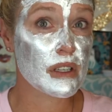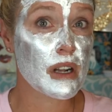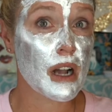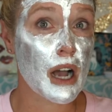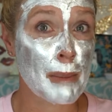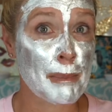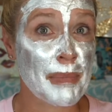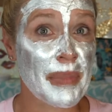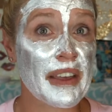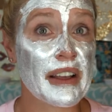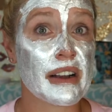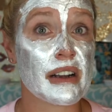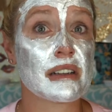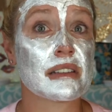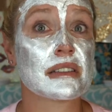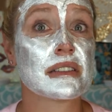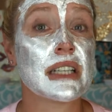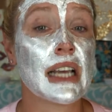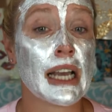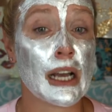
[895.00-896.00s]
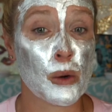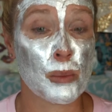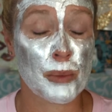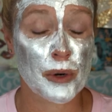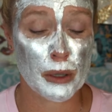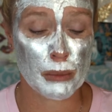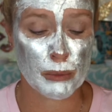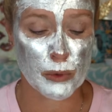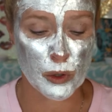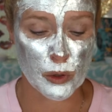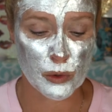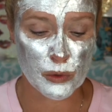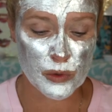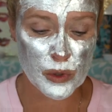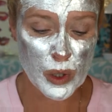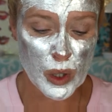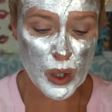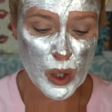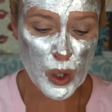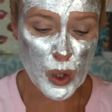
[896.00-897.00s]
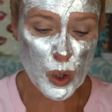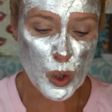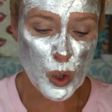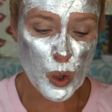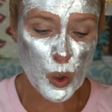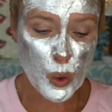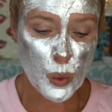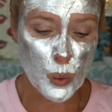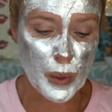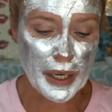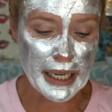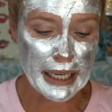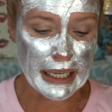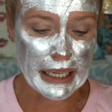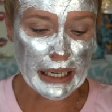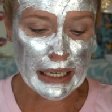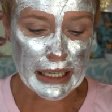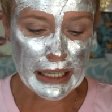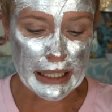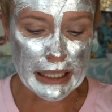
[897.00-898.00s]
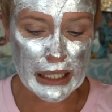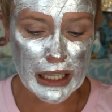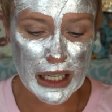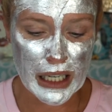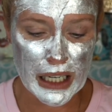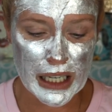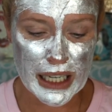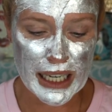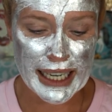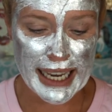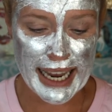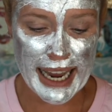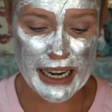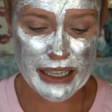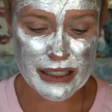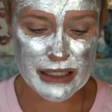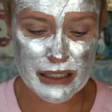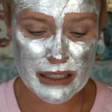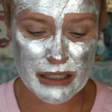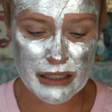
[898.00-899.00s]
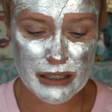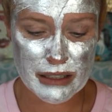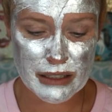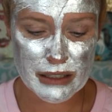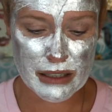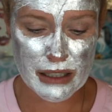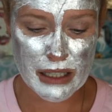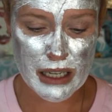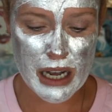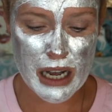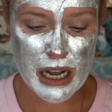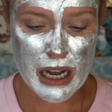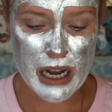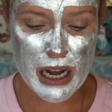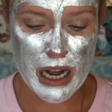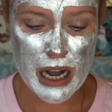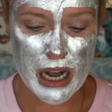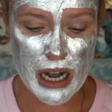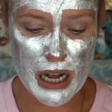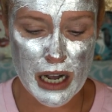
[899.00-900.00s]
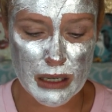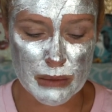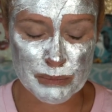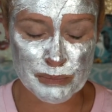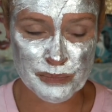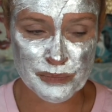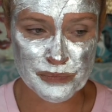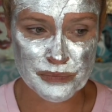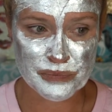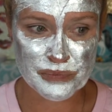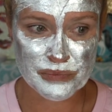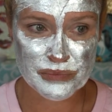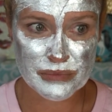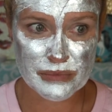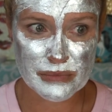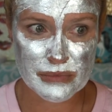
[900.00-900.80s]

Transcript: up there to help her move. We get, um,